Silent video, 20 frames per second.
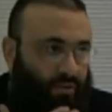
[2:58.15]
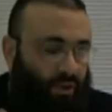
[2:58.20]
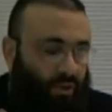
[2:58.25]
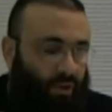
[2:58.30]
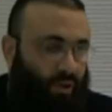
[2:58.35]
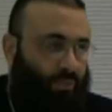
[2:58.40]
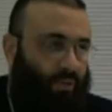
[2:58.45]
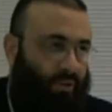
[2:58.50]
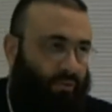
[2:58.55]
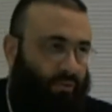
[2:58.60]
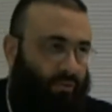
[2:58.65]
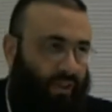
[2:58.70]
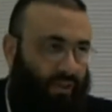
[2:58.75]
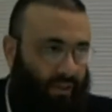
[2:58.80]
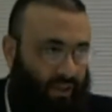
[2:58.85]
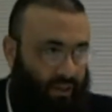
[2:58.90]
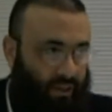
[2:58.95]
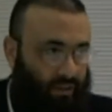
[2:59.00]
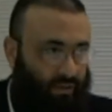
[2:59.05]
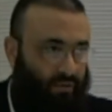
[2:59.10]
human
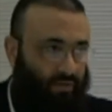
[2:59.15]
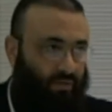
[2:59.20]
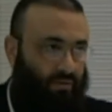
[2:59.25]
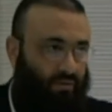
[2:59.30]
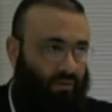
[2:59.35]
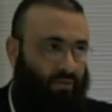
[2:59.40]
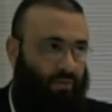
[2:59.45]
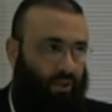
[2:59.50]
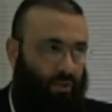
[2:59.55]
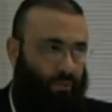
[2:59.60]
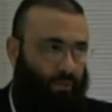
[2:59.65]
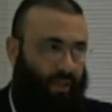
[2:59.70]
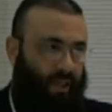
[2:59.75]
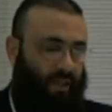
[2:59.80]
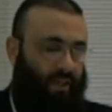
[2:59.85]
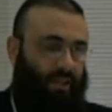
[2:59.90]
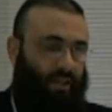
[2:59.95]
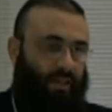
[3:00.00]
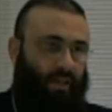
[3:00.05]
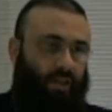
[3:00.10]
fitra, human
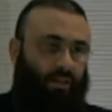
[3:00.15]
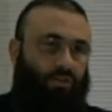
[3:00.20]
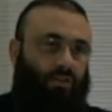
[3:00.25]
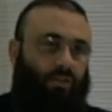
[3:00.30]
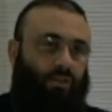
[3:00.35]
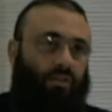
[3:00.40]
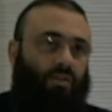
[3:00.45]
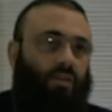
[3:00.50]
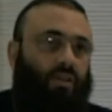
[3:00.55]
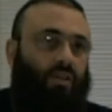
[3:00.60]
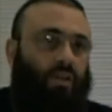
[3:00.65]
inclination.